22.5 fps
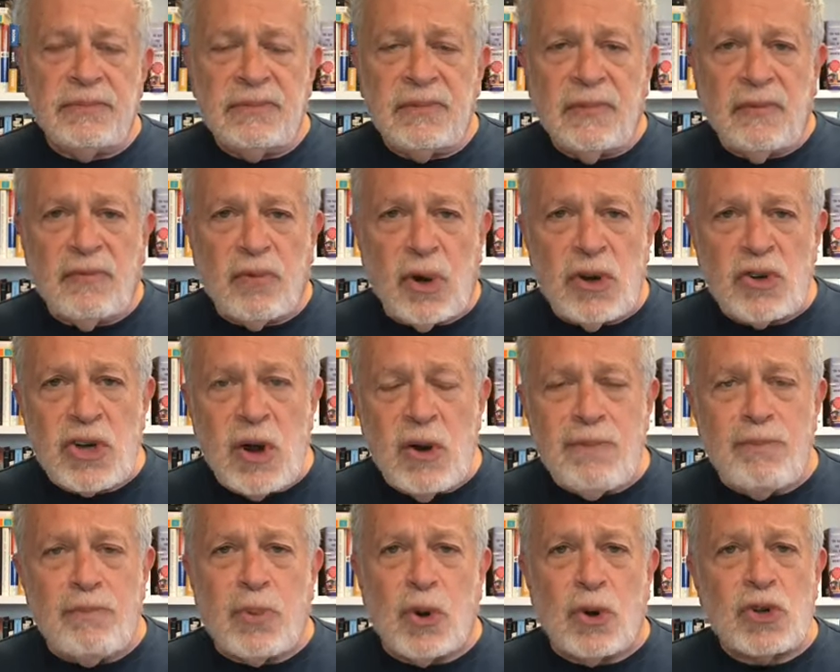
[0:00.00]
for his
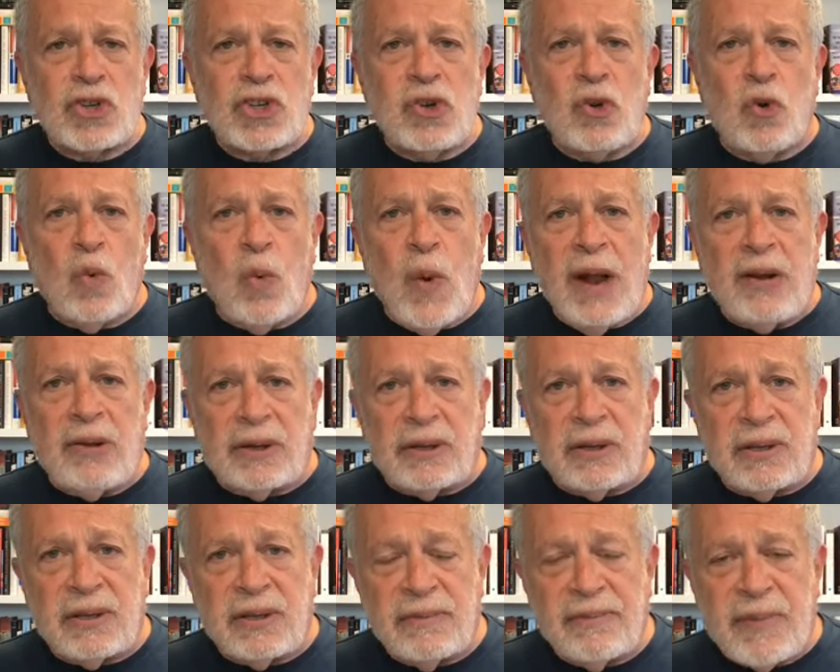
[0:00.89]
own personal
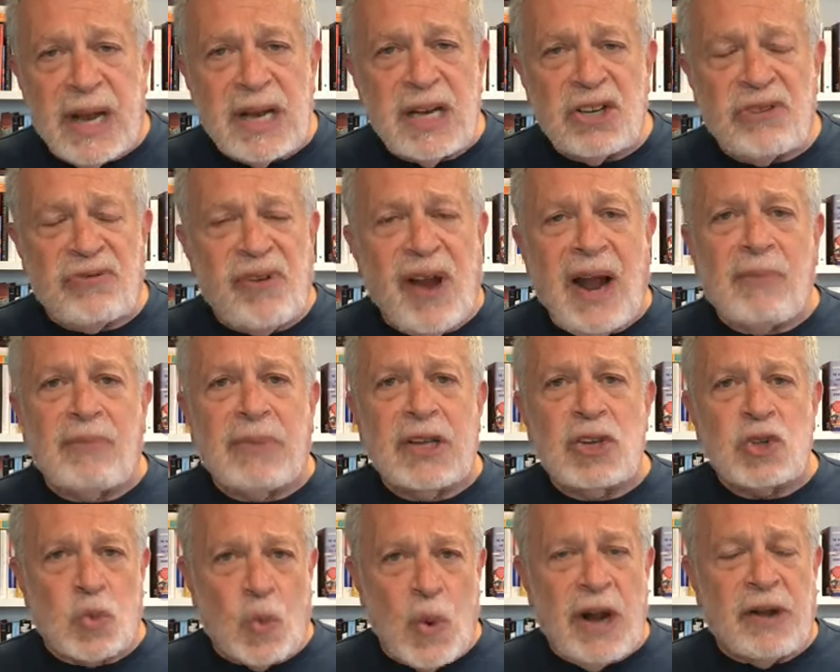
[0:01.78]
wealth and his
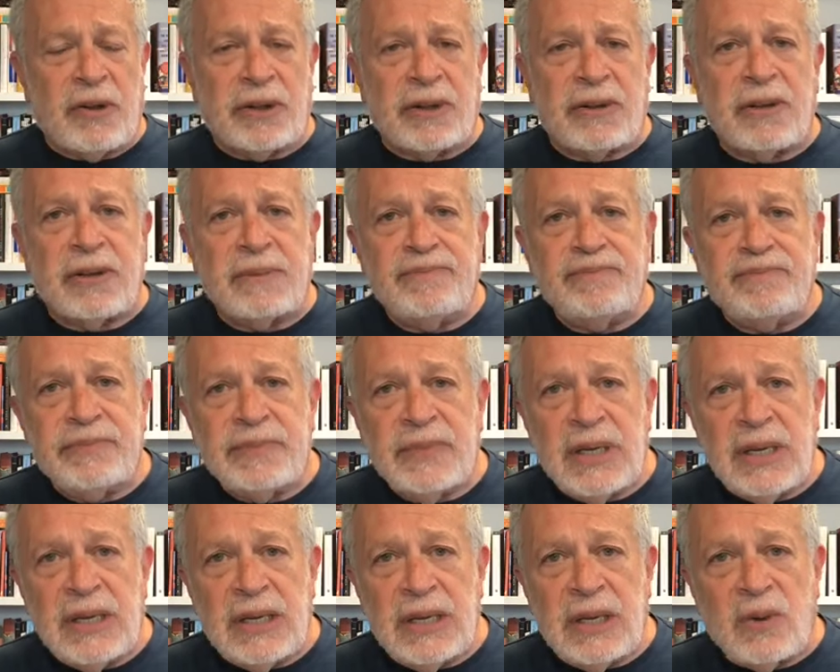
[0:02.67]
family's wealth.
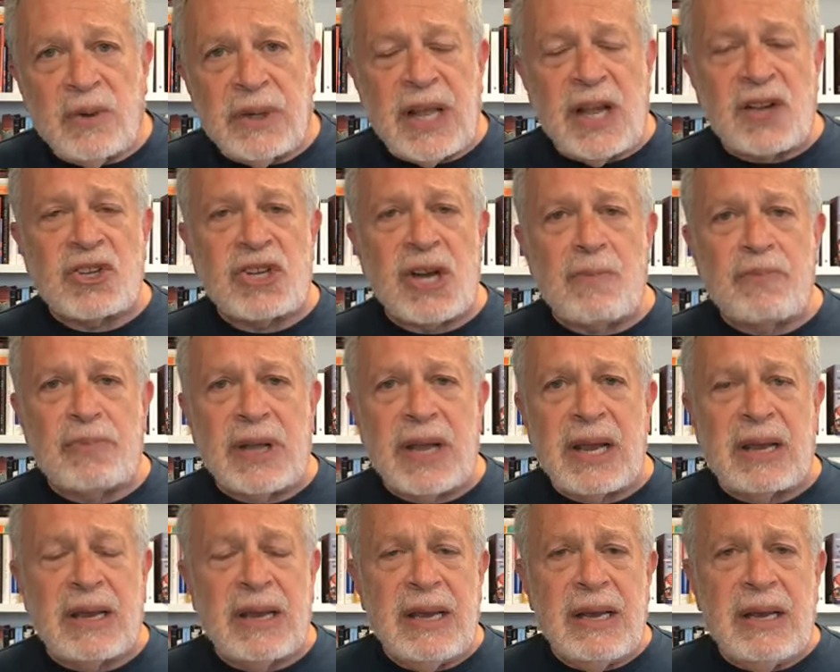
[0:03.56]
Well, that's
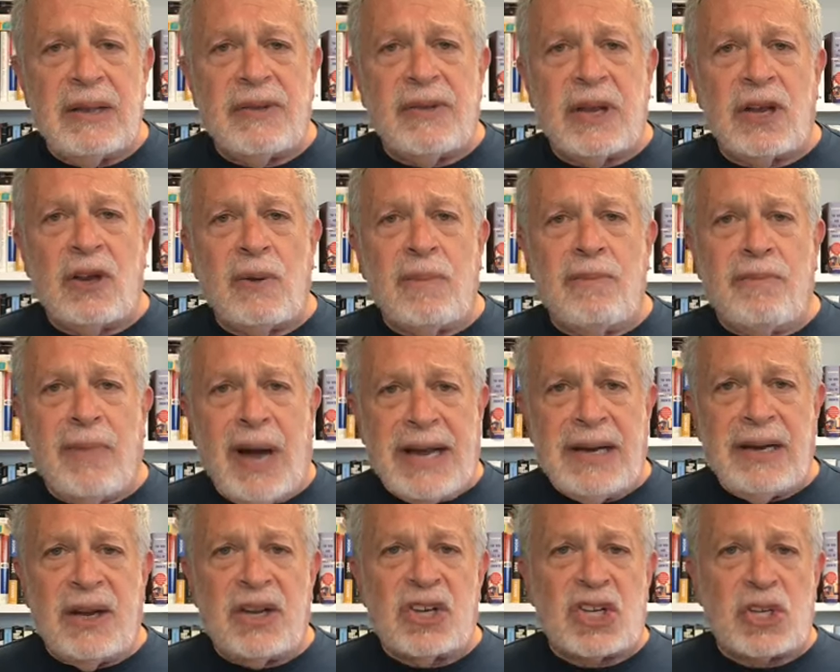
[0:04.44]
something that you
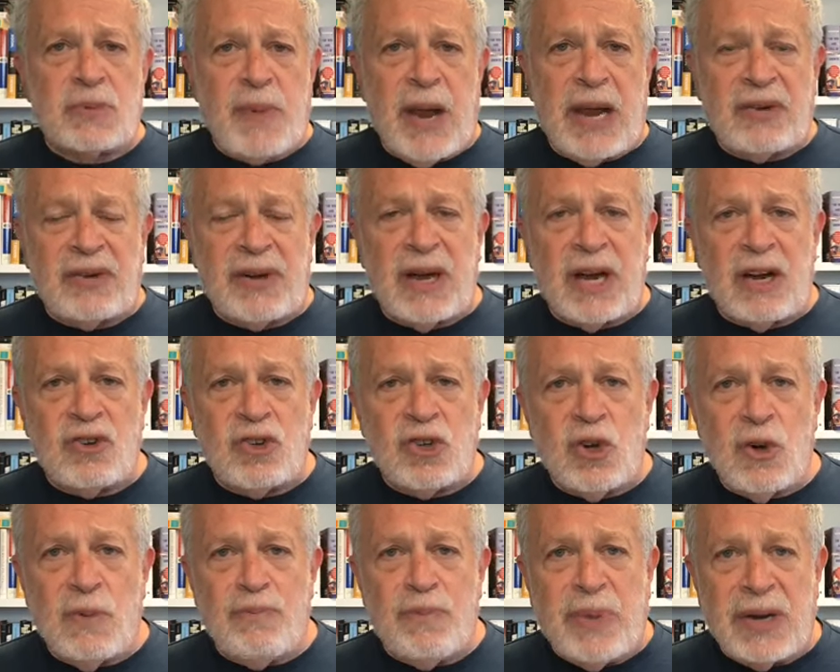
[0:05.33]
might expect in a
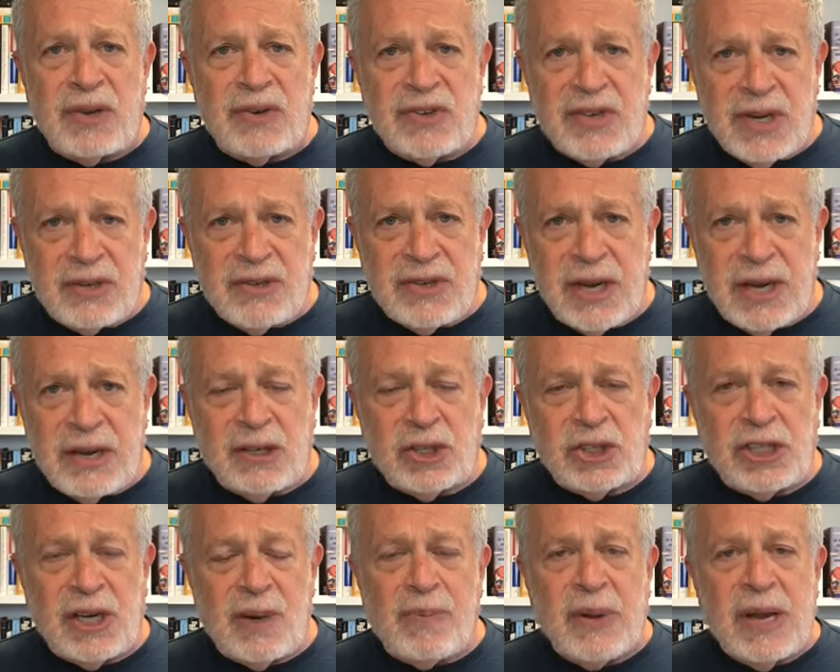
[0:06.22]
two-bit
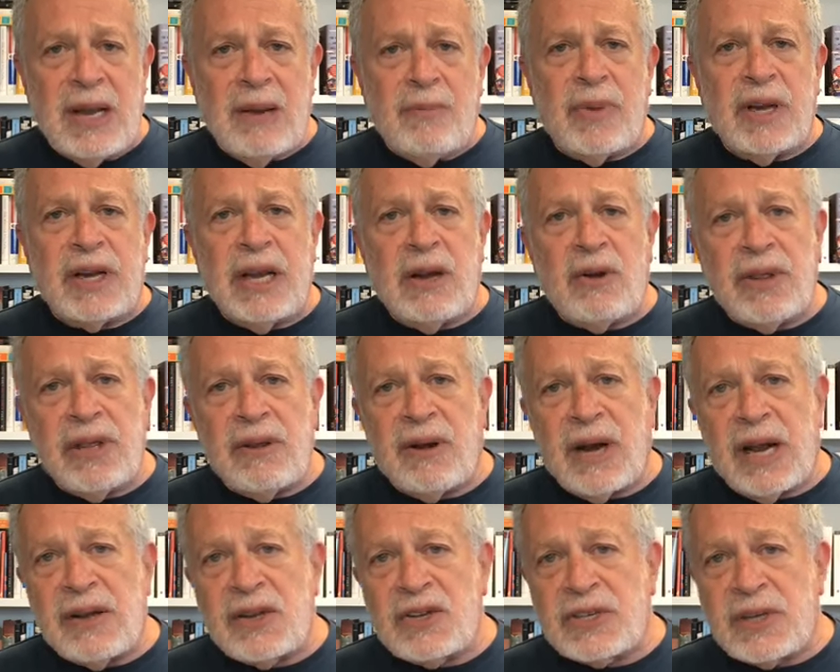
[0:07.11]
dictatorship, but here in the
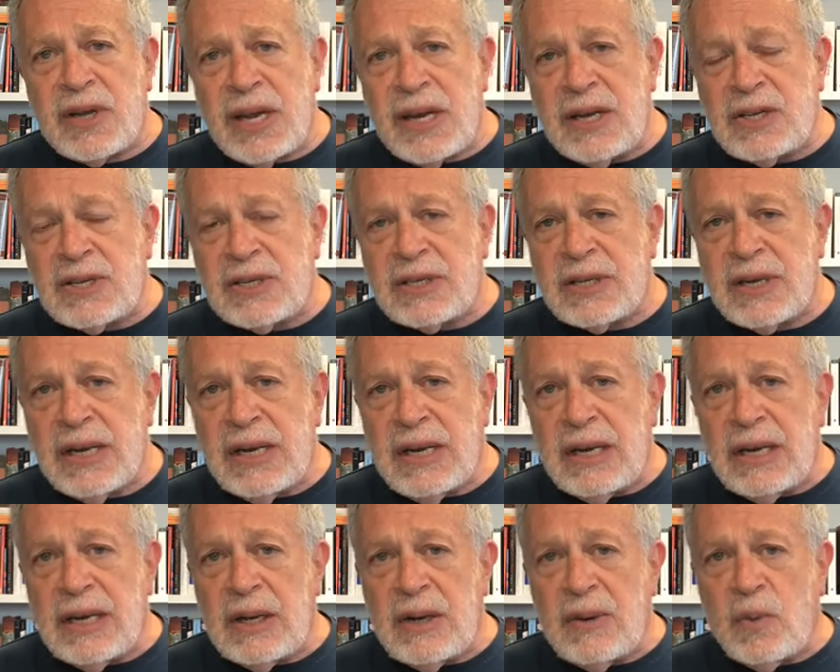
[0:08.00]
United States,
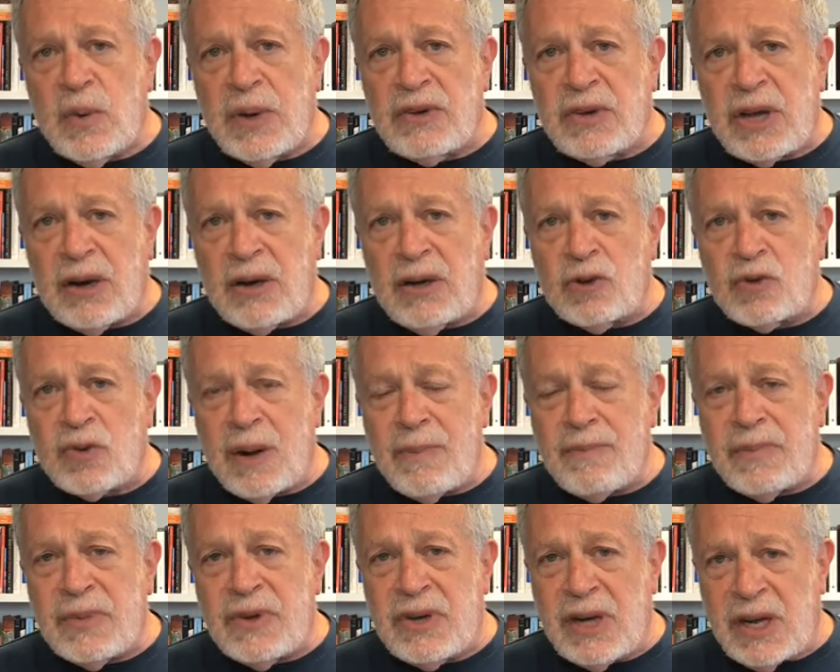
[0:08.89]
when Donald
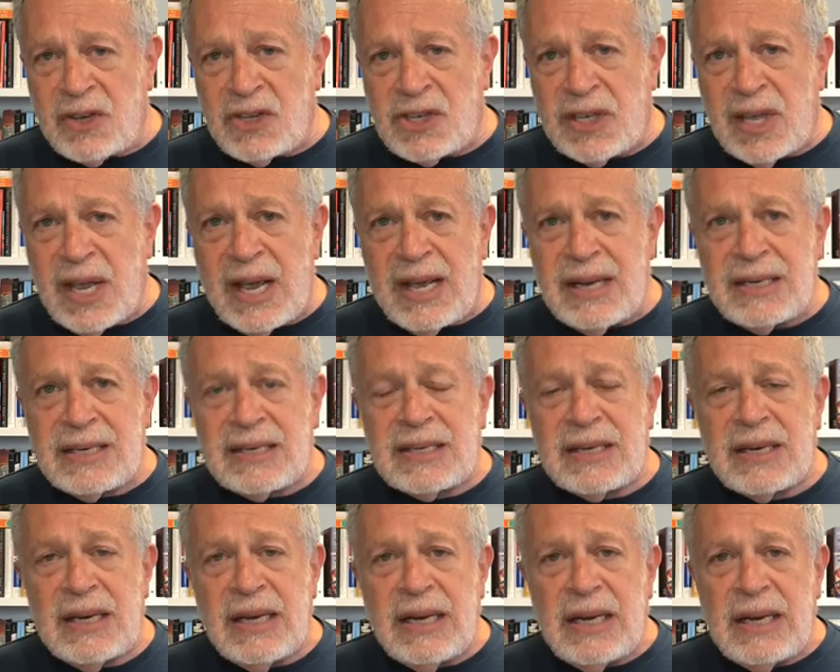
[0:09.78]
Trump does that,
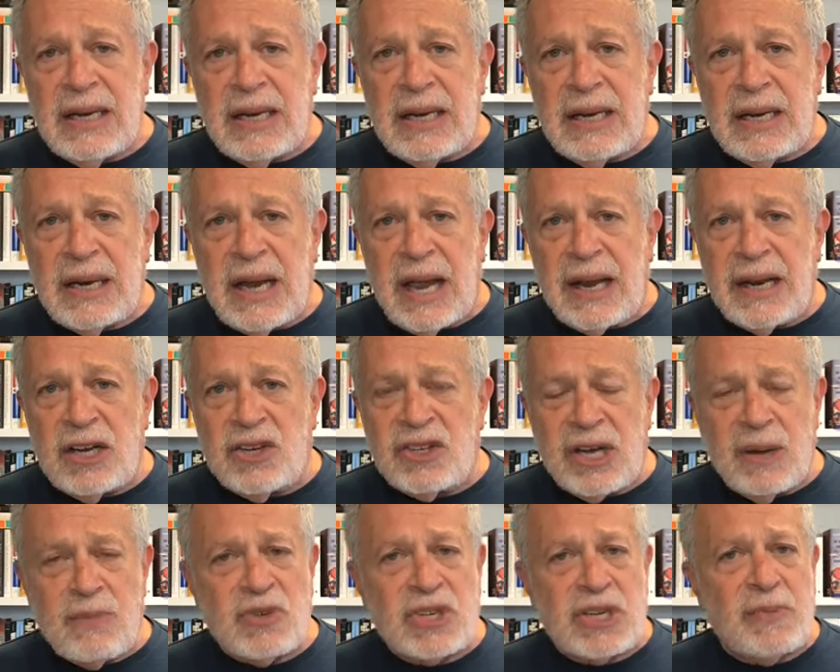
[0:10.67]
and he
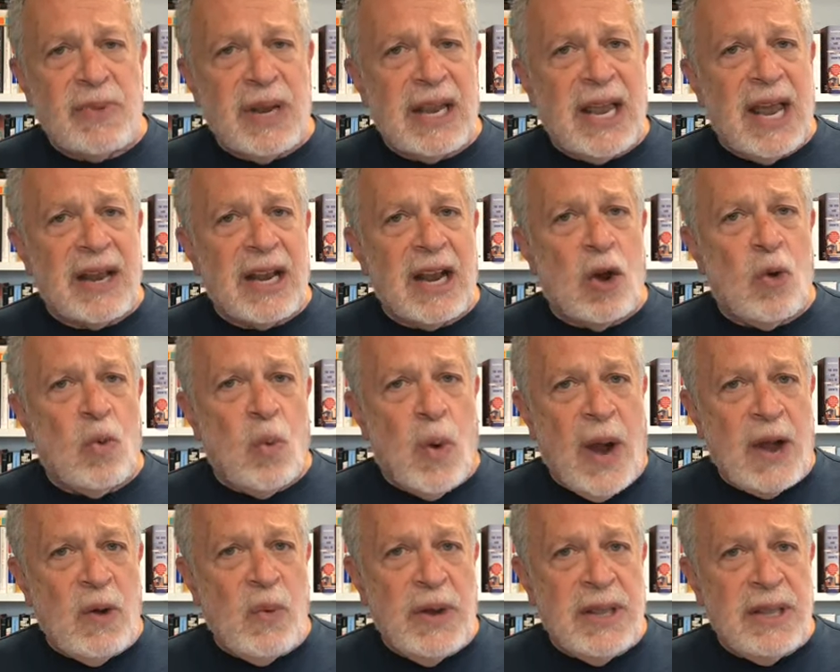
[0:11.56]
seems to be getting
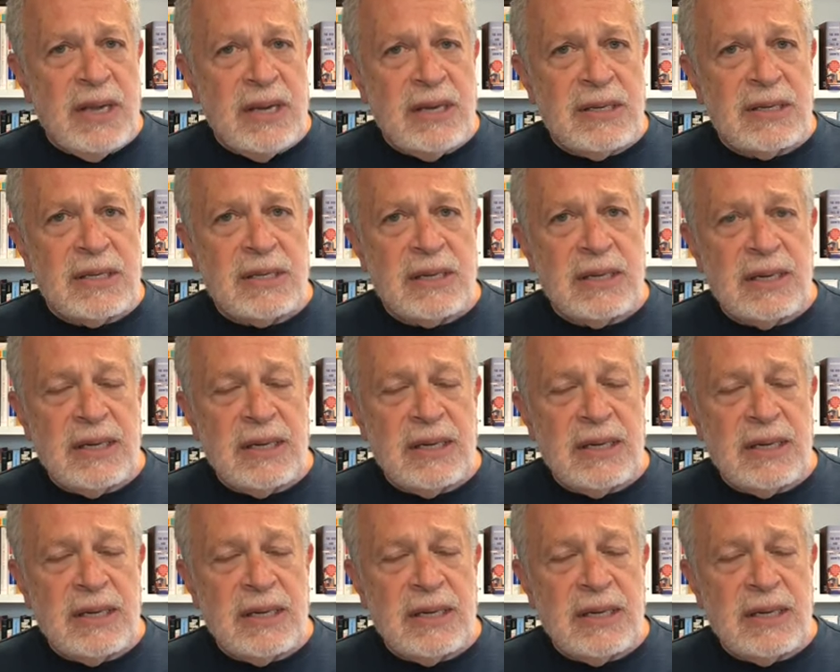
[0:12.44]
away with it,